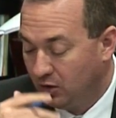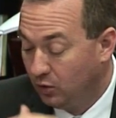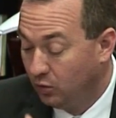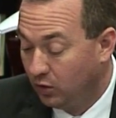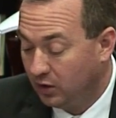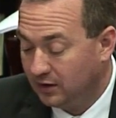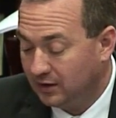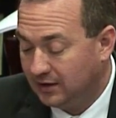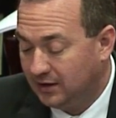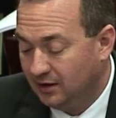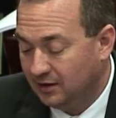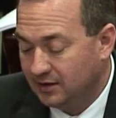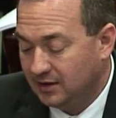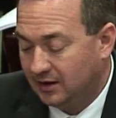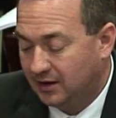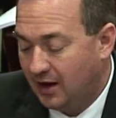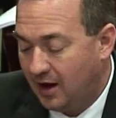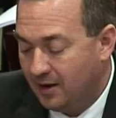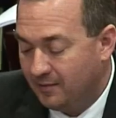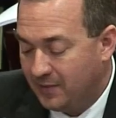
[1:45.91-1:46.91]
who weren't killed
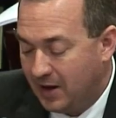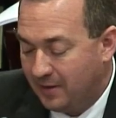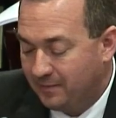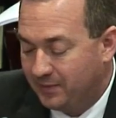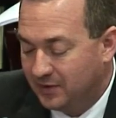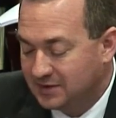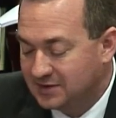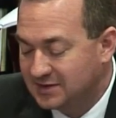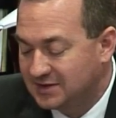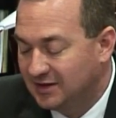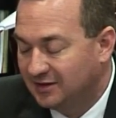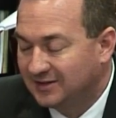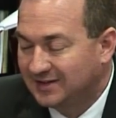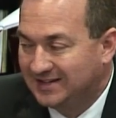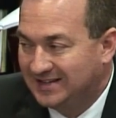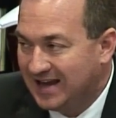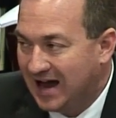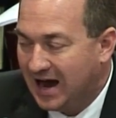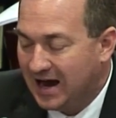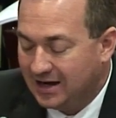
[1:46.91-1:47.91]
in combat but still
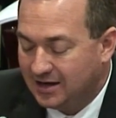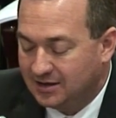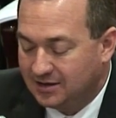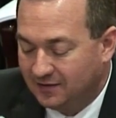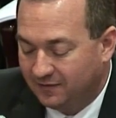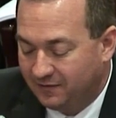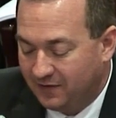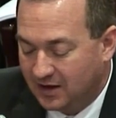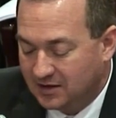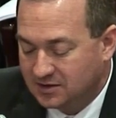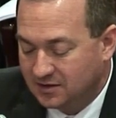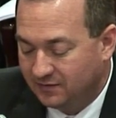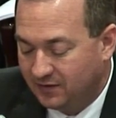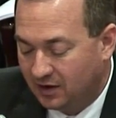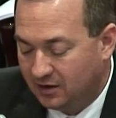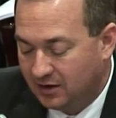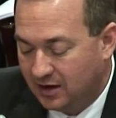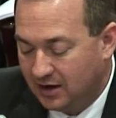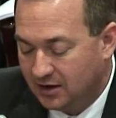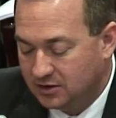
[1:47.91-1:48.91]
died in defense of
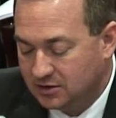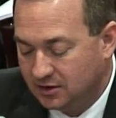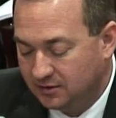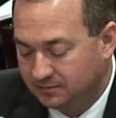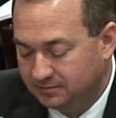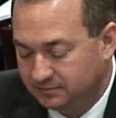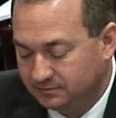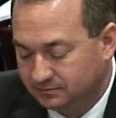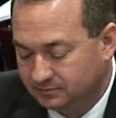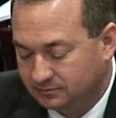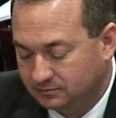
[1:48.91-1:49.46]
our nation.